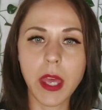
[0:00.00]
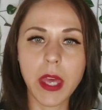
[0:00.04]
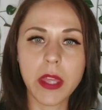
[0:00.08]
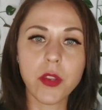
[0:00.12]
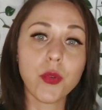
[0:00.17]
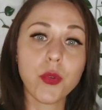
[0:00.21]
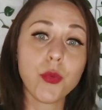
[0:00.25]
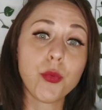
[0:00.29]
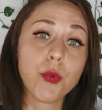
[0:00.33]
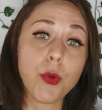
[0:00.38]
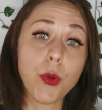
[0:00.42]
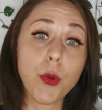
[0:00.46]

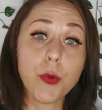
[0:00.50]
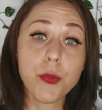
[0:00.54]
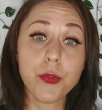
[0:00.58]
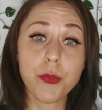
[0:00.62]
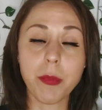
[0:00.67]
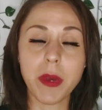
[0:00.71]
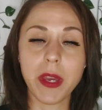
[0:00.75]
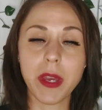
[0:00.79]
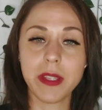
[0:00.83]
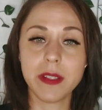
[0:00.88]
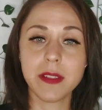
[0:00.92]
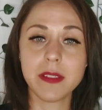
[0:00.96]
And a
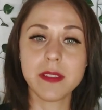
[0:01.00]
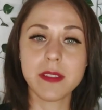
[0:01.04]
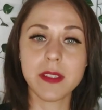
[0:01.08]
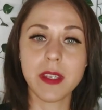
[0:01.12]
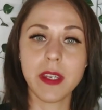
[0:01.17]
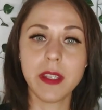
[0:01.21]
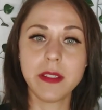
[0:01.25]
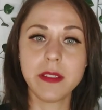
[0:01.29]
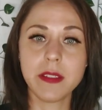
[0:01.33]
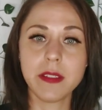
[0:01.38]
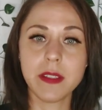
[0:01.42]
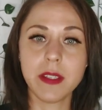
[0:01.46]
growth
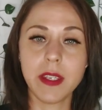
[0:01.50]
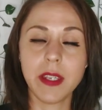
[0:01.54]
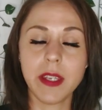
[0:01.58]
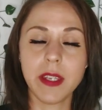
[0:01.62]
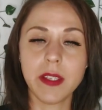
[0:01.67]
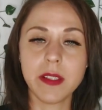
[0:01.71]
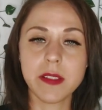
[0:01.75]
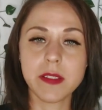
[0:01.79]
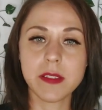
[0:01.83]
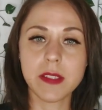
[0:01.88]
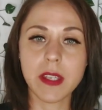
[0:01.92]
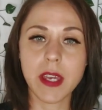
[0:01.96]
mindset
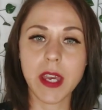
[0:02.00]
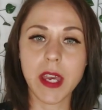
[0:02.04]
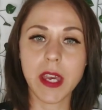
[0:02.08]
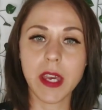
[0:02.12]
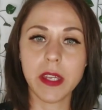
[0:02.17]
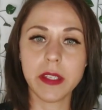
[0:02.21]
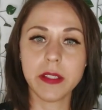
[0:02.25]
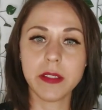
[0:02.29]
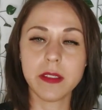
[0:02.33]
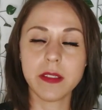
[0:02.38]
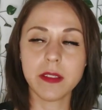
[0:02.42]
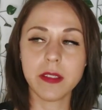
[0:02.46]
is
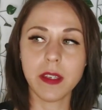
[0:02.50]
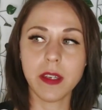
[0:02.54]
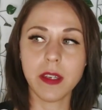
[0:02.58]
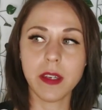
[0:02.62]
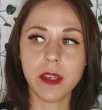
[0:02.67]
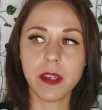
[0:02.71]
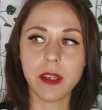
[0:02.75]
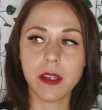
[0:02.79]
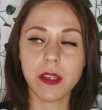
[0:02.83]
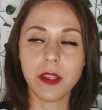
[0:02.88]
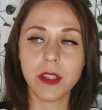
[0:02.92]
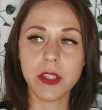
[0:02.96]
that
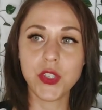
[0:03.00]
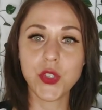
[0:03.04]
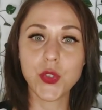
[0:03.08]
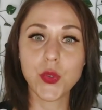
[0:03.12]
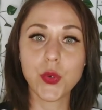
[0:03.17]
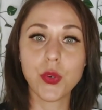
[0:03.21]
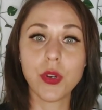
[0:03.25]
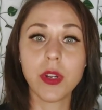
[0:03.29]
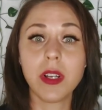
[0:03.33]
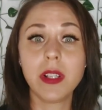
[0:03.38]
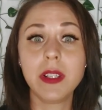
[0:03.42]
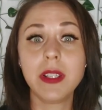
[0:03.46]

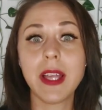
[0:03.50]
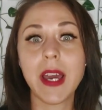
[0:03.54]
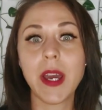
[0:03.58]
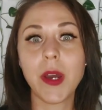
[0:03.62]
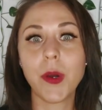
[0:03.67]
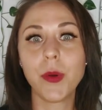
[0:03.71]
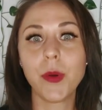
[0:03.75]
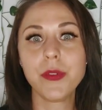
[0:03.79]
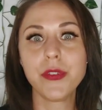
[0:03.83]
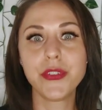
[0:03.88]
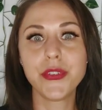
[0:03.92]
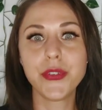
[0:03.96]
you're
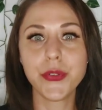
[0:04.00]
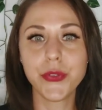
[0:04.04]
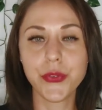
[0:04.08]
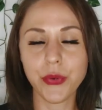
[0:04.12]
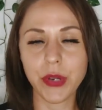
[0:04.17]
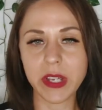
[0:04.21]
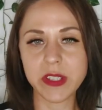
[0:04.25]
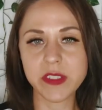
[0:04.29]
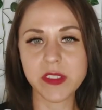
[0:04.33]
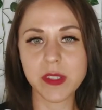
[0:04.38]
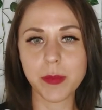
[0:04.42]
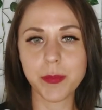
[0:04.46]
allowed to
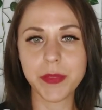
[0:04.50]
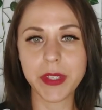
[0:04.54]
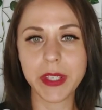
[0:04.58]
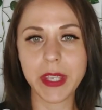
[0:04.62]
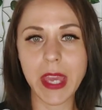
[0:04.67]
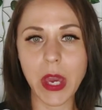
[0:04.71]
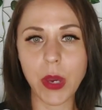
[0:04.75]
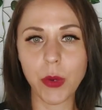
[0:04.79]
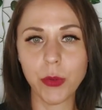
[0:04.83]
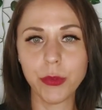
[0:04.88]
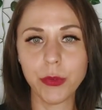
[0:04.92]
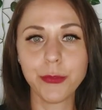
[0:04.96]
try
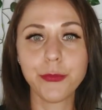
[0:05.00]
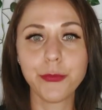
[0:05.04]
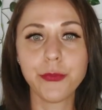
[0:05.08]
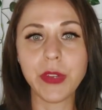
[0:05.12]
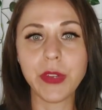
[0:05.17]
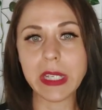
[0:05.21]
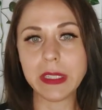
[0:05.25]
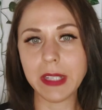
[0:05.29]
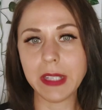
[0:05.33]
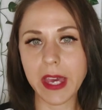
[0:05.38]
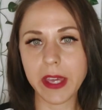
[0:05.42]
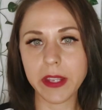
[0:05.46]
something out,
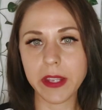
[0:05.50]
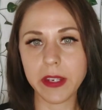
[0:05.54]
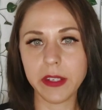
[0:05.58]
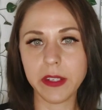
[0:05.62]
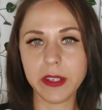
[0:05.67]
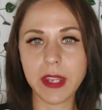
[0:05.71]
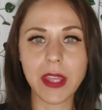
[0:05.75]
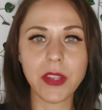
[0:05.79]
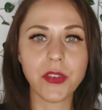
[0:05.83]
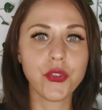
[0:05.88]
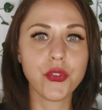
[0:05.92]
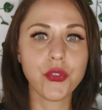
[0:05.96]
fail at
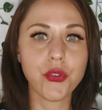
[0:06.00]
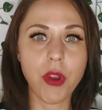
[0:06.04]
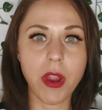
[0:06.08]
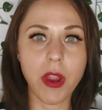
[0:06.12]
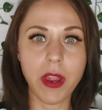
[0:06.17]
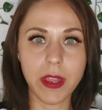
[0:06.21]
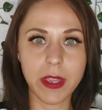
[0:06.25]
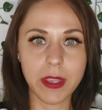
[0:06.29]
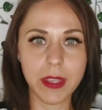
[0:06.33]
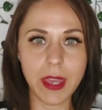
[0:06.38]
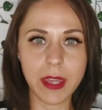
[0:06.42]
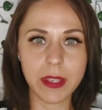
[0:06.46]
it, and
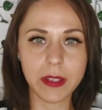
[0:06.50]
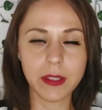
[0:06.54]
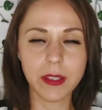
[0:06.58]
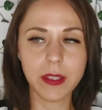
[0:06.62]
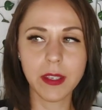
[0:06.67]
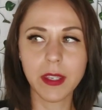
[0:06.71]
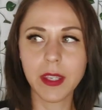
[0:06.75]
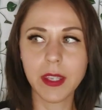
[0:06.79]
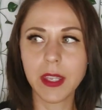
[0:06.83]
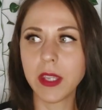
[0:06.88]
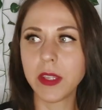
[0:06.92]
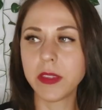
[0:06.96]
try
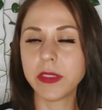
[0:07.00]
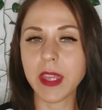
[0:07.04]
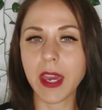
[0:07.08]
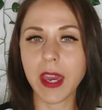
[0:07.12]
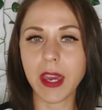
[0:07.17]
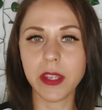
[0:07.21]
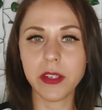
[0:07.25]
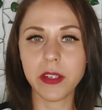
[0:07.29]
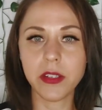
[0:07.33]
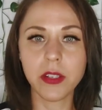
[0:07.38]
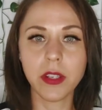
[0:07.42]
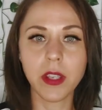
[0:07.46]
again.
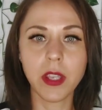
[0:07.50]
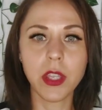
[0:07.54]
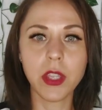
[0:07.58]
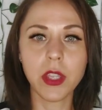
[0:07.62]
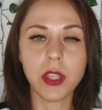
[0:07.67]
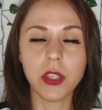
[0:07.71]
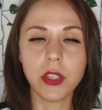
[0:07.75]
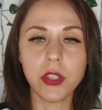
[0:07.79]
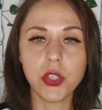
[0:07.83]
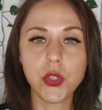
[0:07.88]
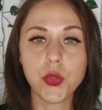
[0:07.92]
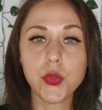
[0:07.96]
That
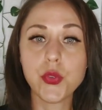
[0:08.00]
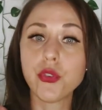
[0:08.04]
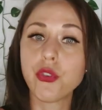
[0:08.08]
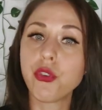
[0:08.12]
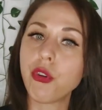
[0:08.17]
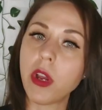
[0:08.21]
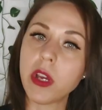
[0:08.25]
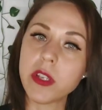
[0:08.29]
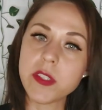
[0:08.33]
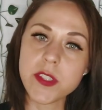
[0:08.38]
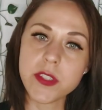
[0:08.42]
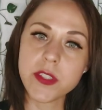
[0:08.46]
you
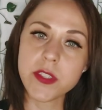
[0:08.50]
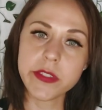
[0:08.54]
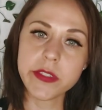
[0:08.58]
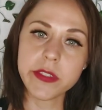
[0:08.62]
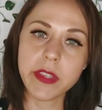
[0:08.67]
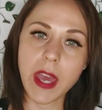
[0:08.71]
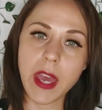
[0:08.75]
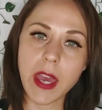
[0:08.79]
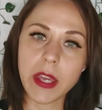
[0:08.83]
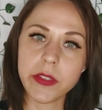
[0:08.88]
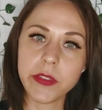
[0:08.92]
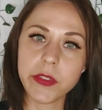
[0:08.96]
trust
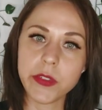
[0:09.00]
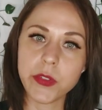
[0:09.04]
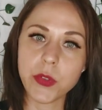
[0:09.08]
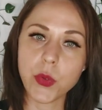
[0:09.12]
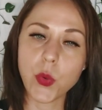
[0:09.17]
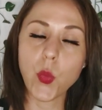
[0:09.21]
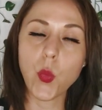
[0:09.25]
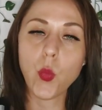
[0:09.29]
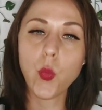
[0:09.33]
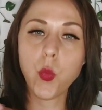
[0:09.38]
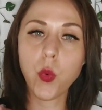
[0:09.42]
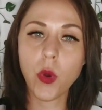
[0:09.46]
that
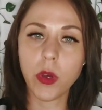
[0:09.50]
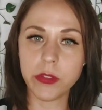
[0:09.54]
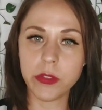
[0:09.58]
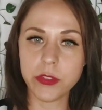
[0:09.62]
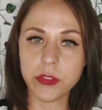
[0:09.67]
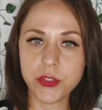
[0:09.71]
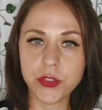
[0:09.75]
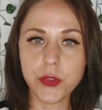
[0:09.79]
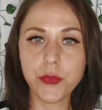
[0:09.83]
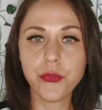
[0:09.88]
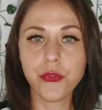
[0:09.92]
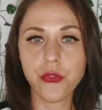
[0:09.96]

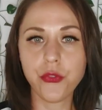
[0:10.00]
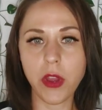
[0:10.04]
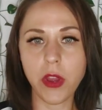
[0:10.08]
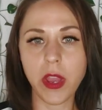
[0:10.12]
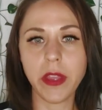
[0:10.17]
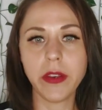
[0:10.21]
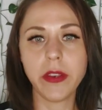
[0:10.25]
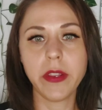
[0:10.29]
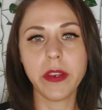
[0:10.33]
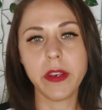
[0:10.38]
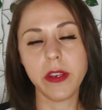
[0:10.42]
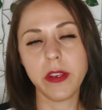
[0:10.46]
once you've
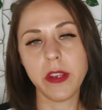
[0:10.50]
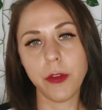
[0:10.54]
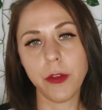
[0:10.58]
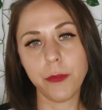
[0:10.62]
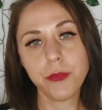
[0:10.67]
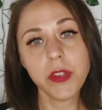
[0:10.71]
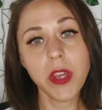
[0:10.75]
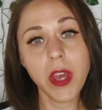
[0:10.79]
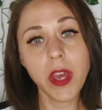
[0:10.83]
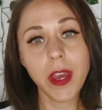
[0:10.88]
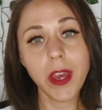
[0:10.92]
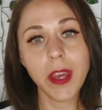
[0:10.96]
tried it
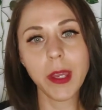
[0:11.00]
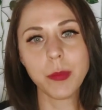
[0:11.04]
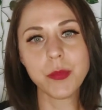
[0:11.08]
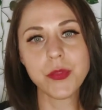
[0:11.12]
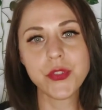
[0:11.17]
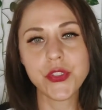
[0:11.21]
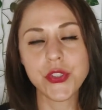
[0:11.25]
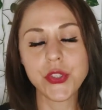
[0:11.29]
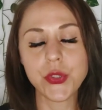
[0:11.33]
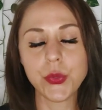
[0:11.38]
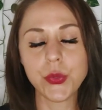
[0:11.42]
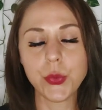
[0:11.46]
enough
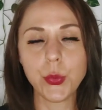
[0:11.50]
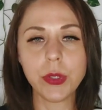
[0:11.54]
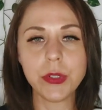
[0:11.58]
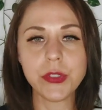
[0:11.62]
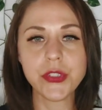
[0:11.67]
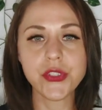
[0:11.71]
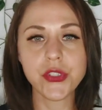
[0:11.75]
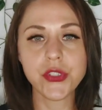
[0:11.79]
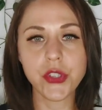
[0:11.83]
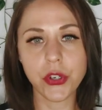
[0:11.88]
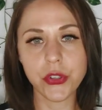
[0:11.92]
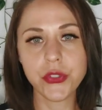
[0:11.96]
times, you
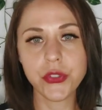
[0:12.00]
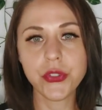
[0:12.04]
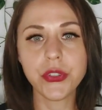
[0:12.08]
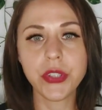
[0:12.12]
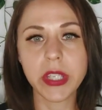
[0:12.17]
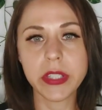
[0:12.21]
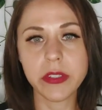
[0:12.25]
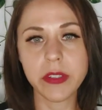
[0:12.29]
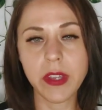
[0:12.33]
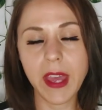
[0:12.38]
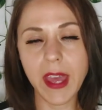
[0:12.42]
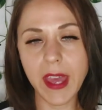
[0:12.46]
will start to
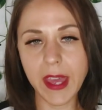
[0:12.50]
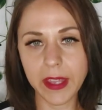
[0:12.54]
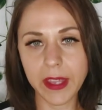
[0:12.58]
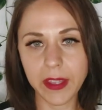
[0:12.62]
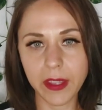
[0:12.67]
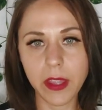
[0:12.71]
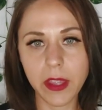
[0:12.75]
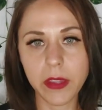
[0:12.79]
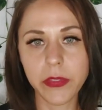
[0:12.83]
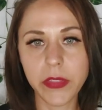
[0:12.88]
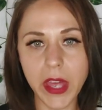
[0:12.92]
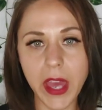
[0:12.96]
get
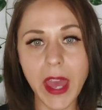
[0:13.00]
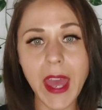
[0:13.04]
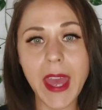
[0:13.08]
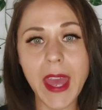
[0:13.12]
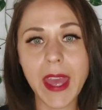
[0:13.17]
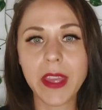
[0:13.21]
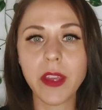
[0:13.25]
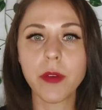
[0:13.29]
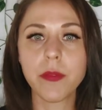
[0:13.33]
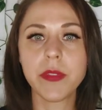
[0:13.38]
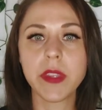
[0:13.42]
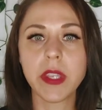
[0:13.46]
the
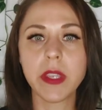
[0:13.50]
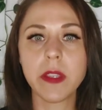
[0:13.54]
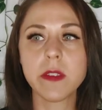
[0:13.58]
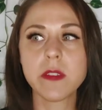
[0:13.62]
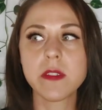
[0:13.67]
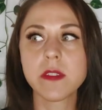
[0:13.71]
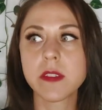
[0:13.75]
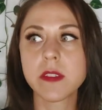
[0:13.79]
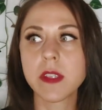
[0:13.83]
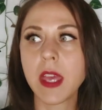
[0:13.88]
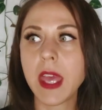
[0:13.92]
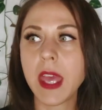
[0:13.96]
hang of
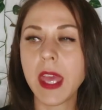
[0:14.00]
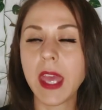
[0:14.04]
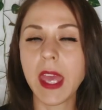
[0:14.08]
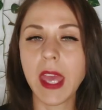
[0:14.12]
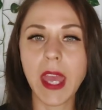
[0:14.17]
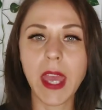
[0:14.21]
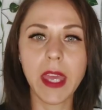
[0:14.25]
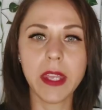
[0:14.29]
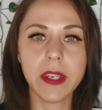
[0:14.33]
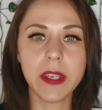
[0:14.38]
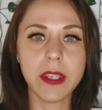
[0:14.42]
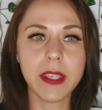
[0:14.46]
this.
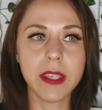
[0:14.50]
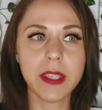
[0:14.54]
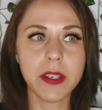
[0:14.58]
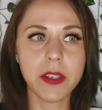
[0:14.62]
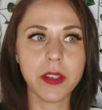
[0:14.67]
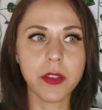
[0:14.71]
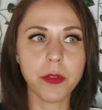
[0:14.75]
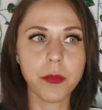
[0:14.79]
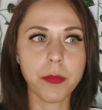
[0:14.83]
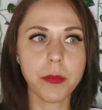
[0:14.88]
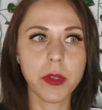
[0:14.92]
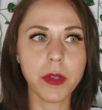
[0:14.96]
And
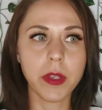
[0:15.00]
it